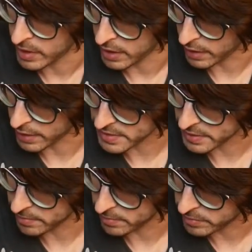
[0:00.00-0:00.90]

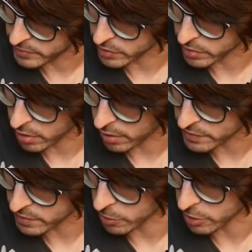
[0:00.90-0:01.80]
Alexa, turn off
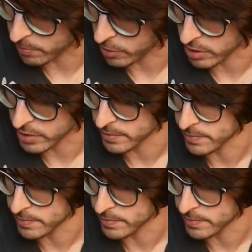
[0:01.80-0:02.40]
smart plug.